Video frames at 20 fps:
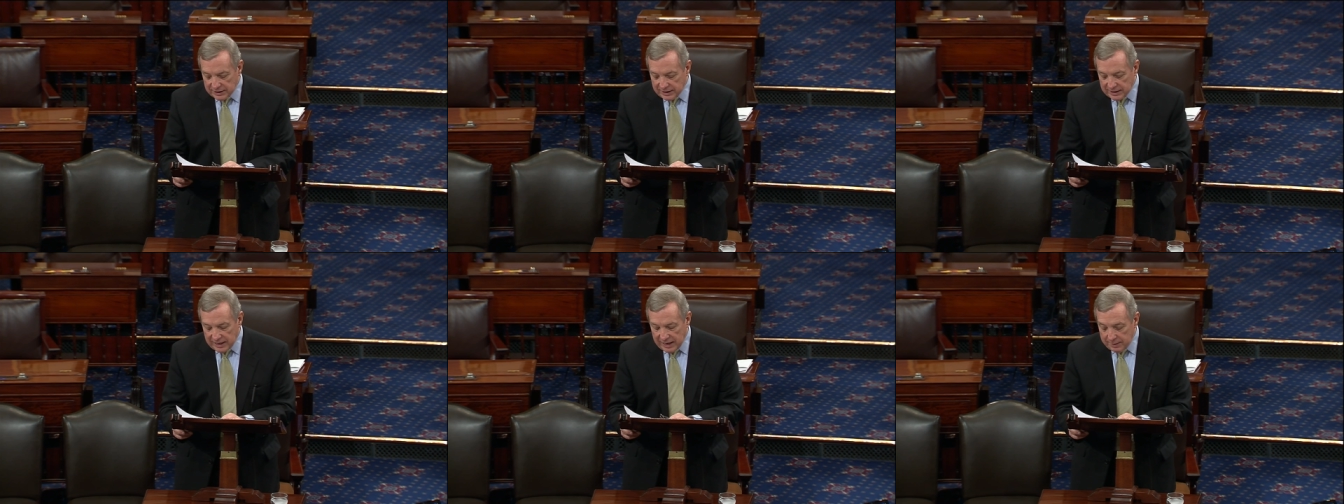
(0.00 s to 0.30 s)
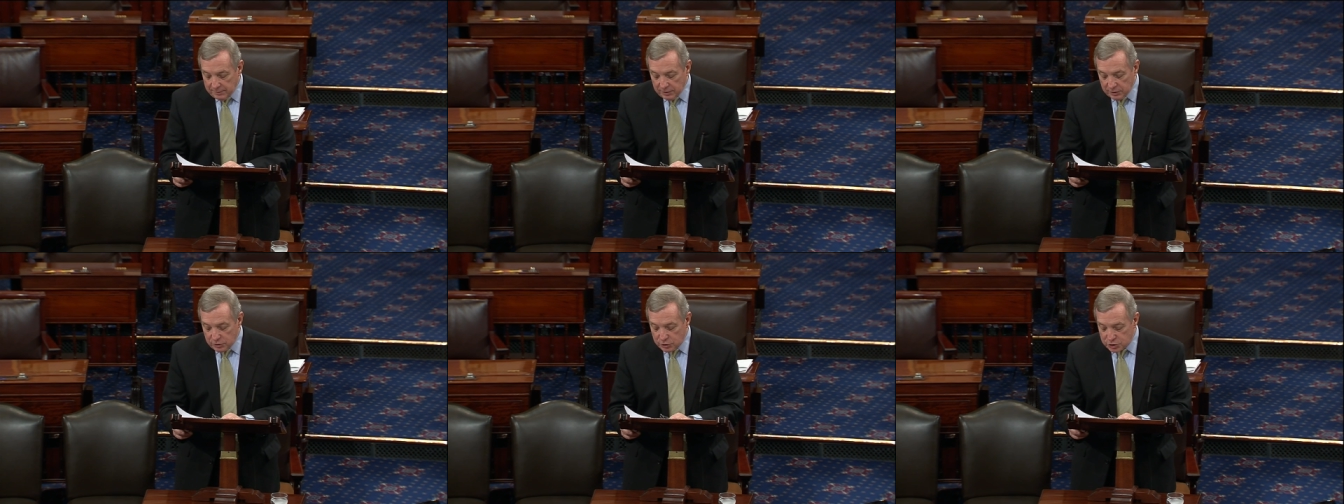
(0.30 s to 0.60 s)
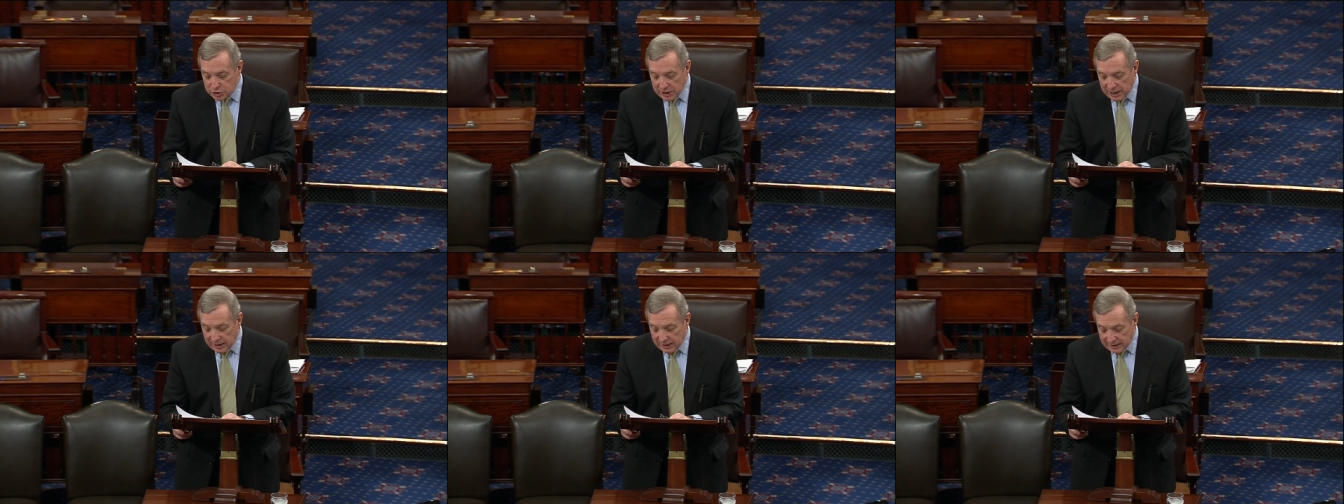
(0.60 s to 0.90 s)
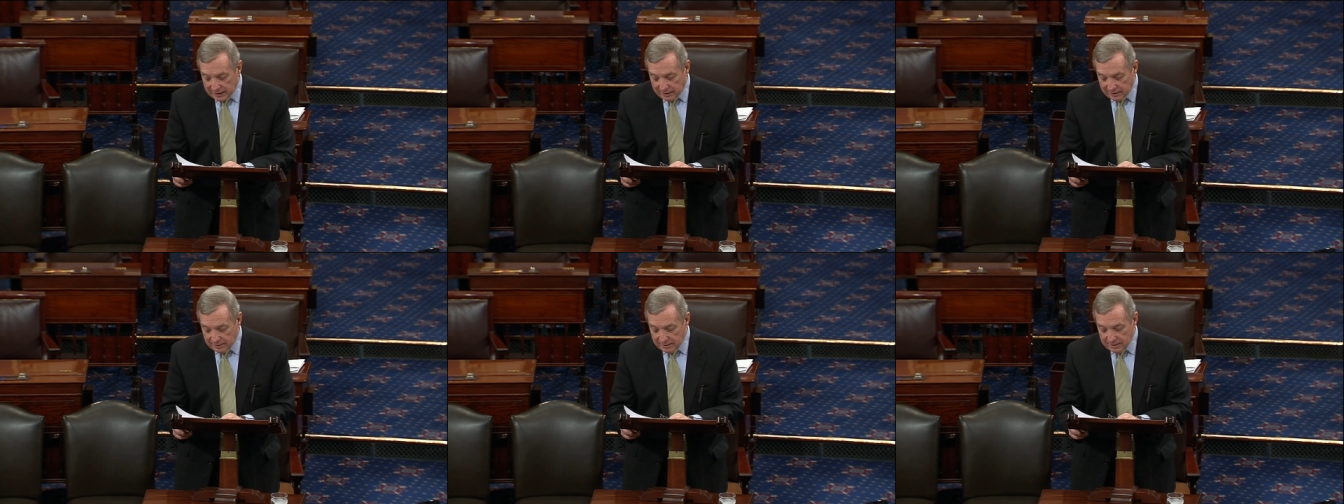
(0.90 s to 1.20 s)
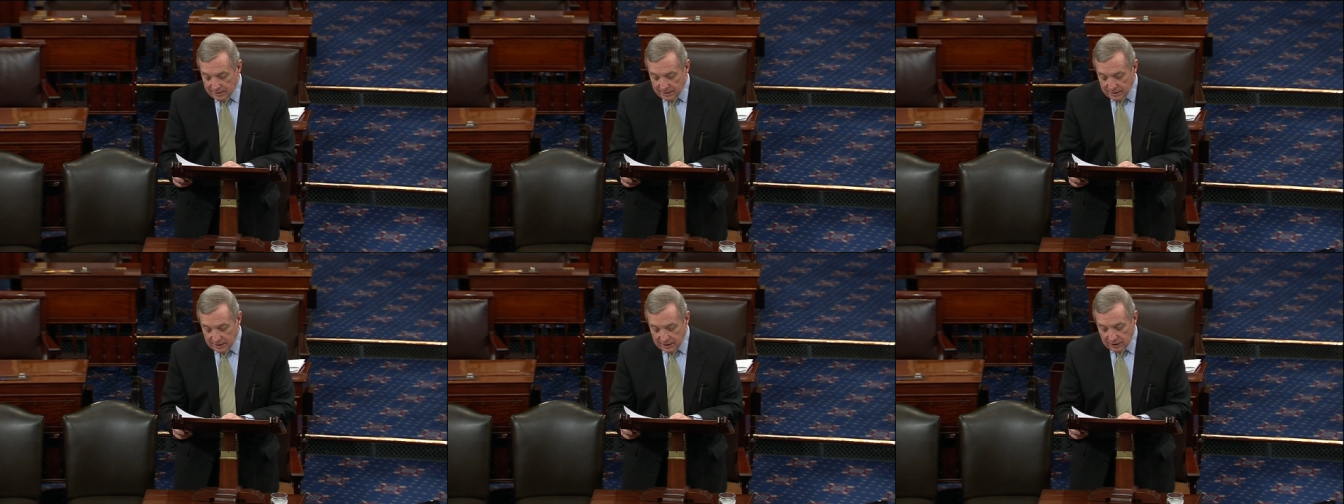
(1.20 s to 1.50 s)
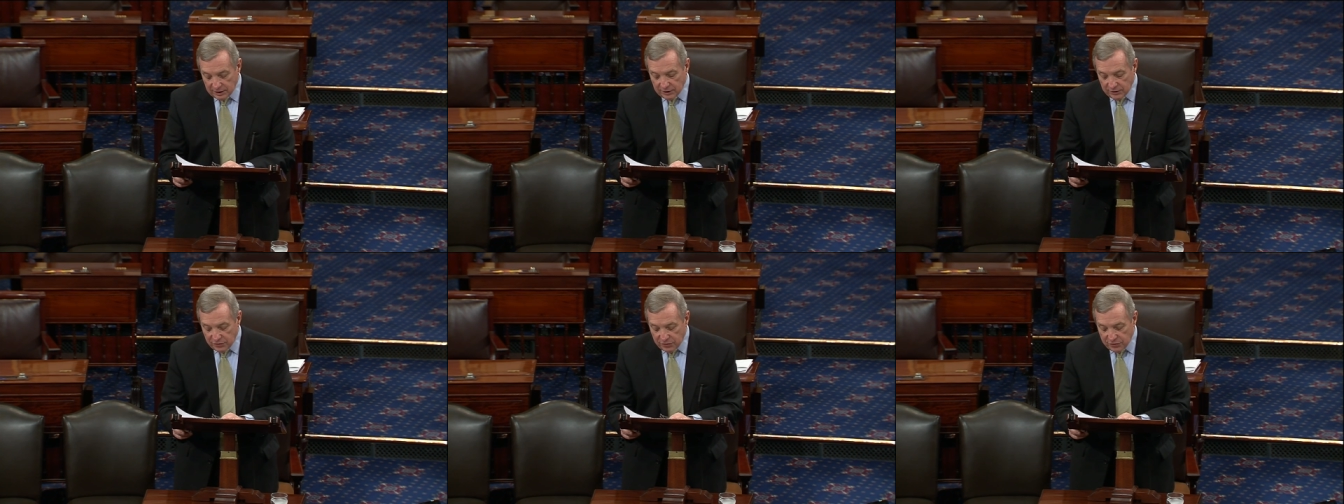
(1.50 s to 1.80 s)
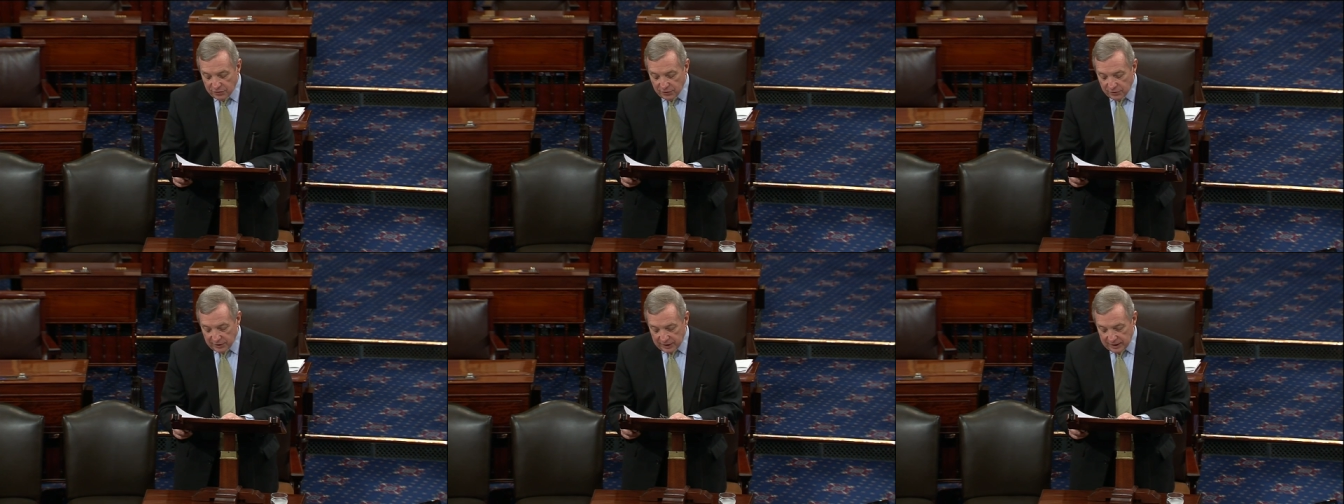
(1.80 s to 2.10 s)
came under shelling, killing
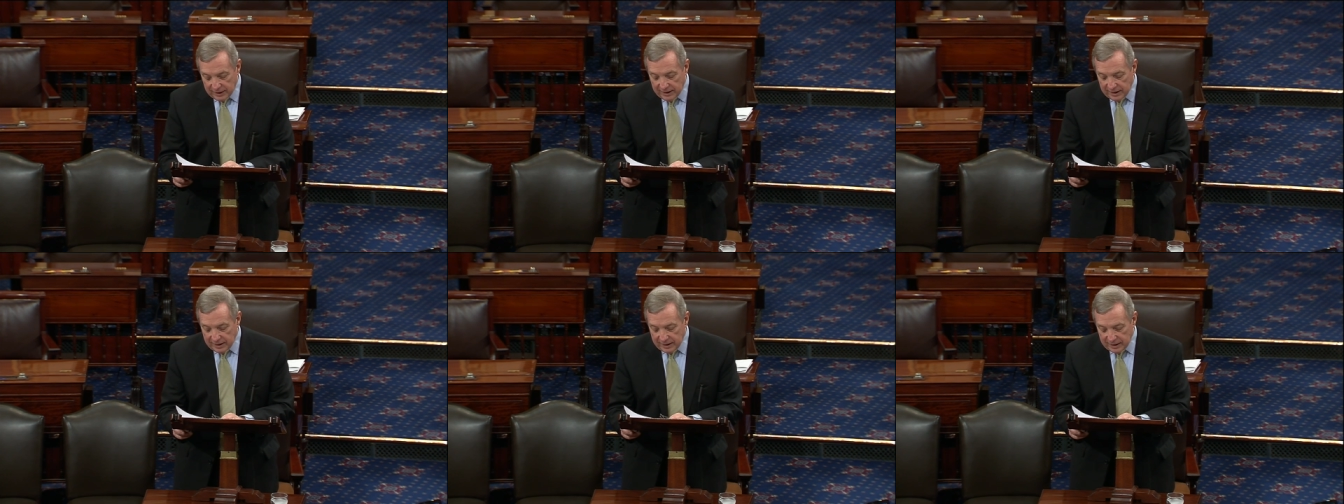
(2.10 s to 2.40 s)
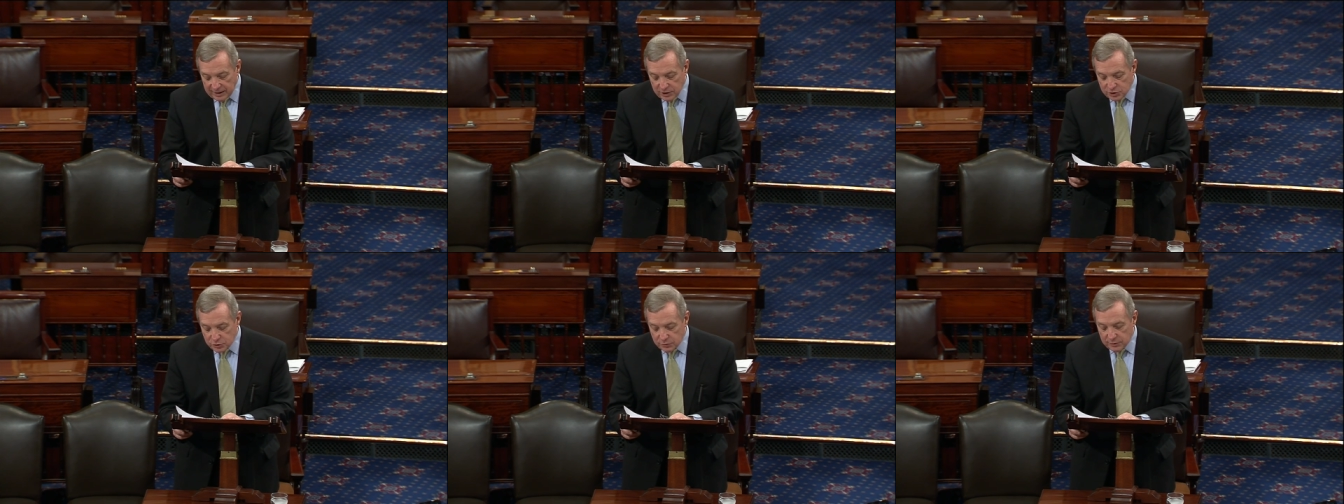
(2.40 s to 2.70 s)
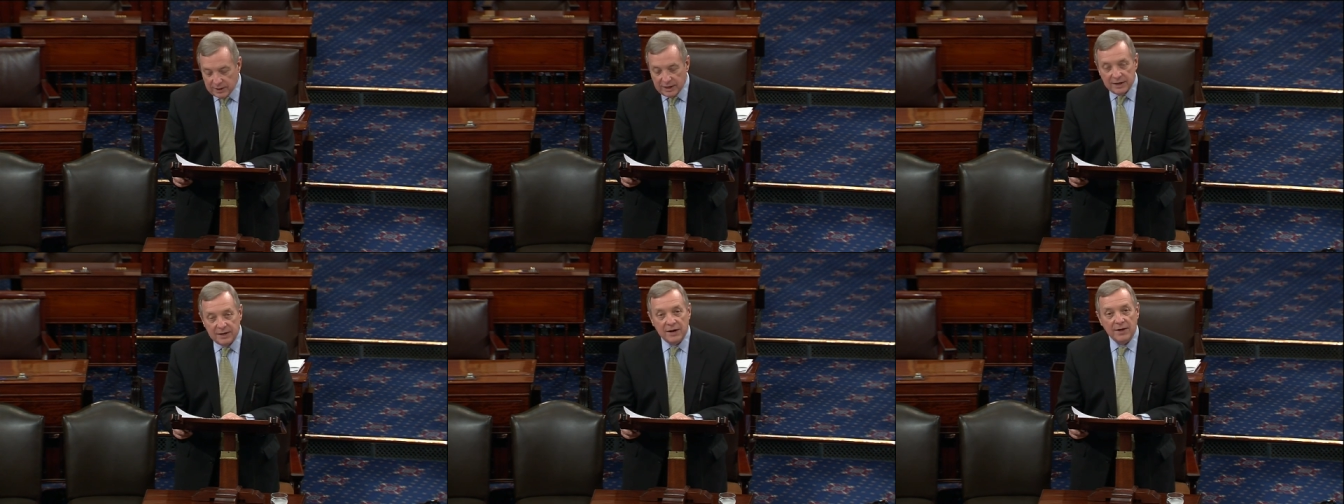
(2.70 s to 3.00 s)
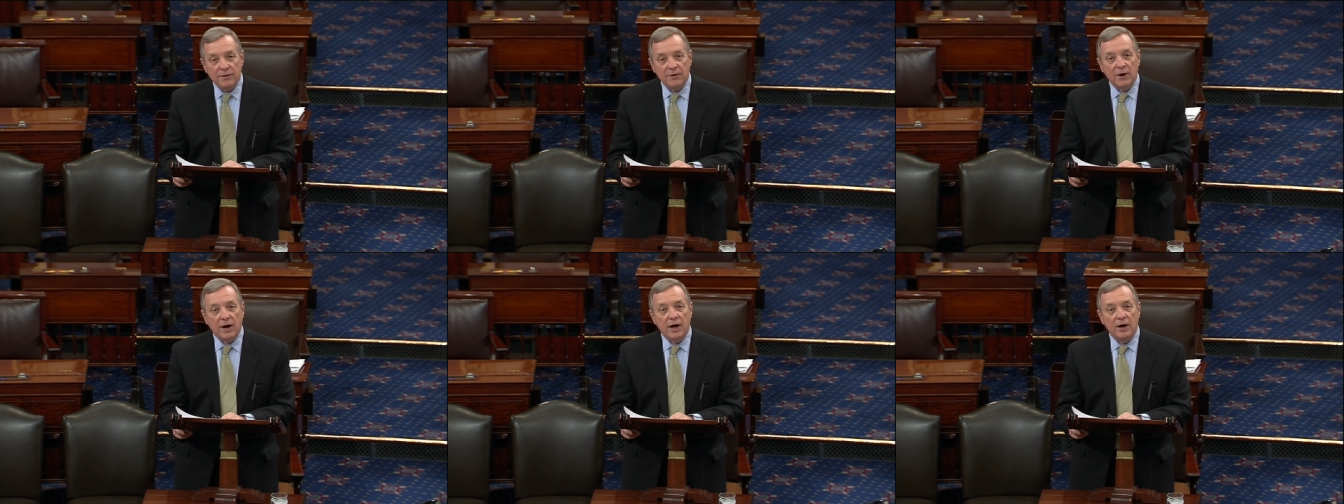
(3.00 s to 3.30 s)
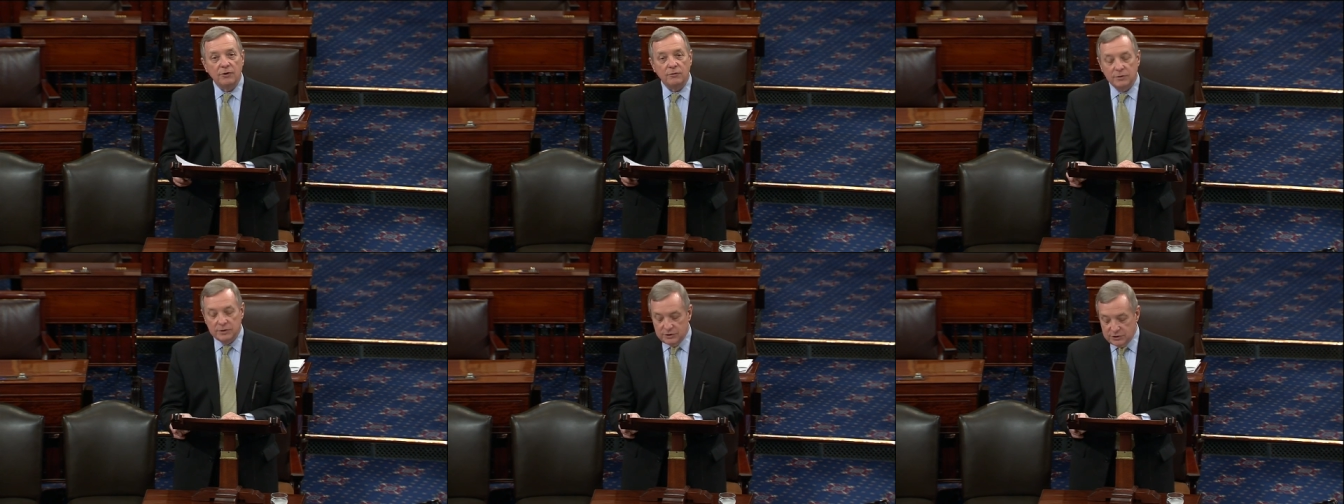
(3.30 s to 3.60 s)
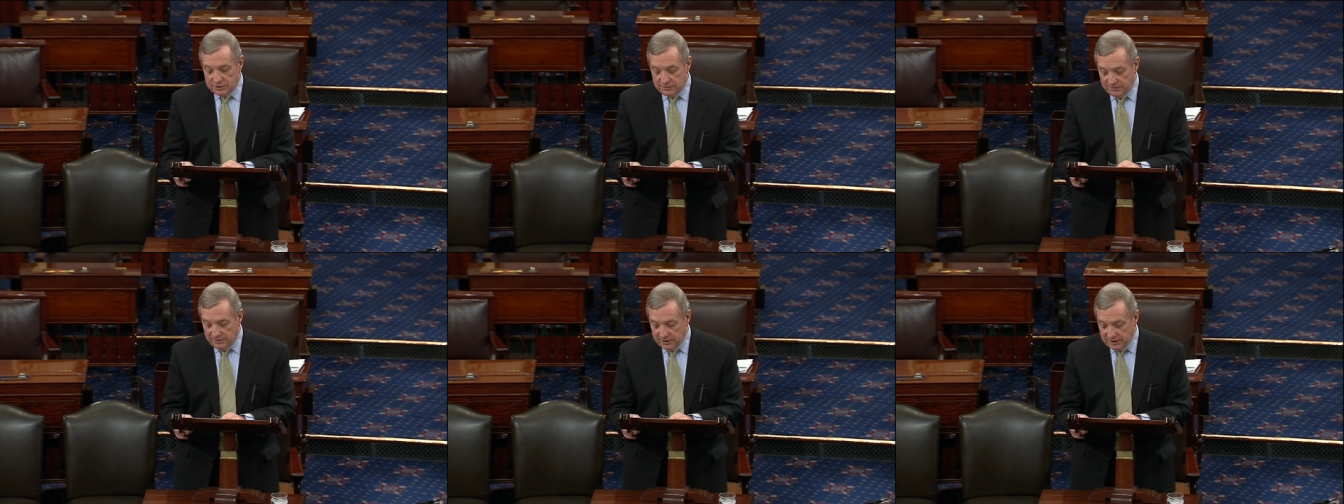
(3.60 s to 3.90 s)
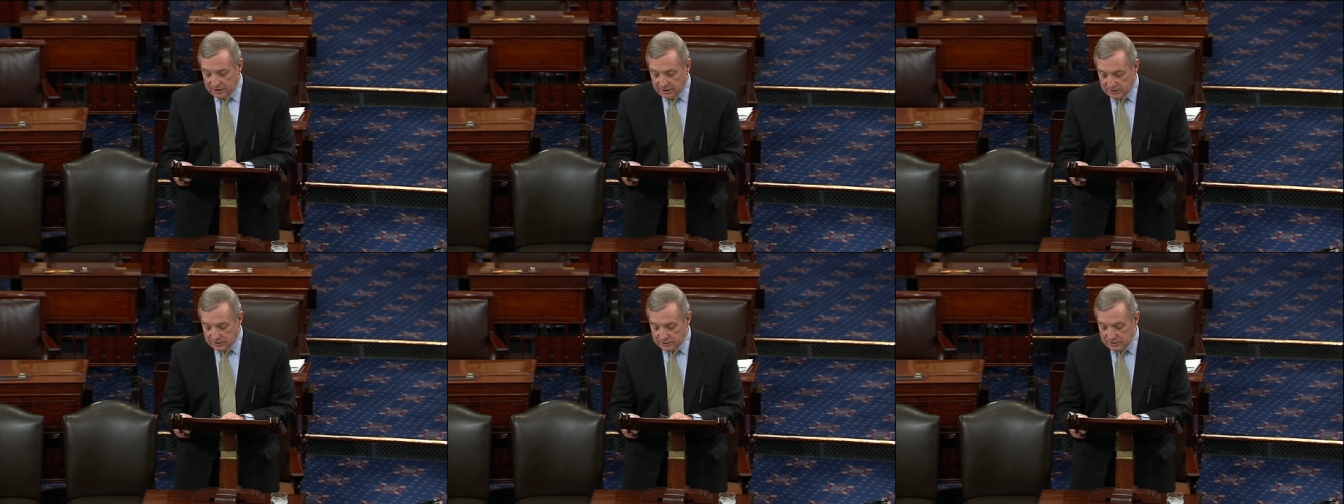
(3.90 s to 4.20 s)
30 and injuring another 100
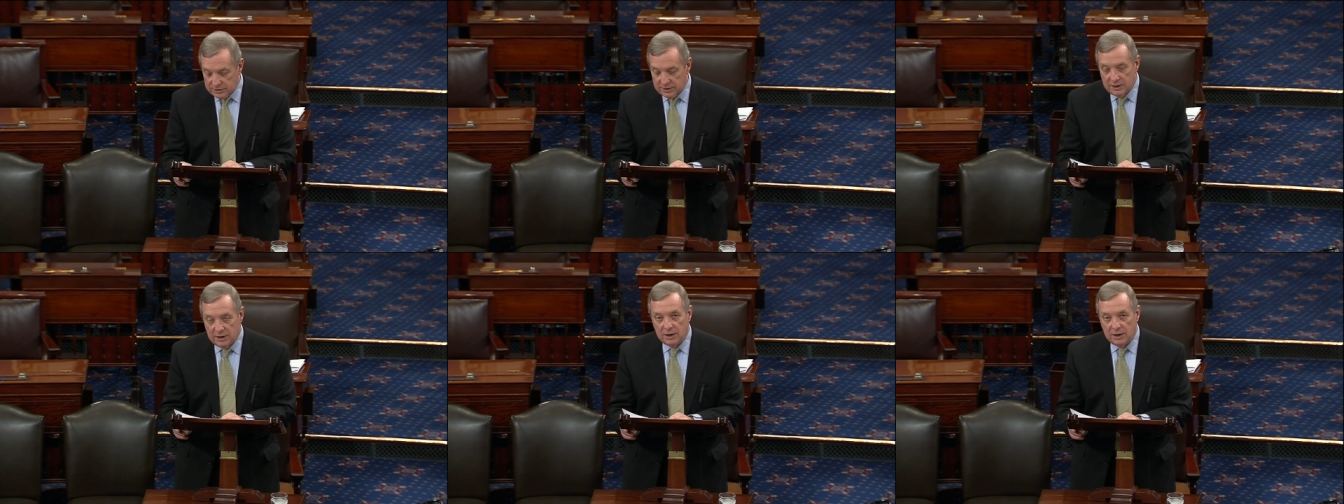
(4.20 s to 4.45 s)
civilians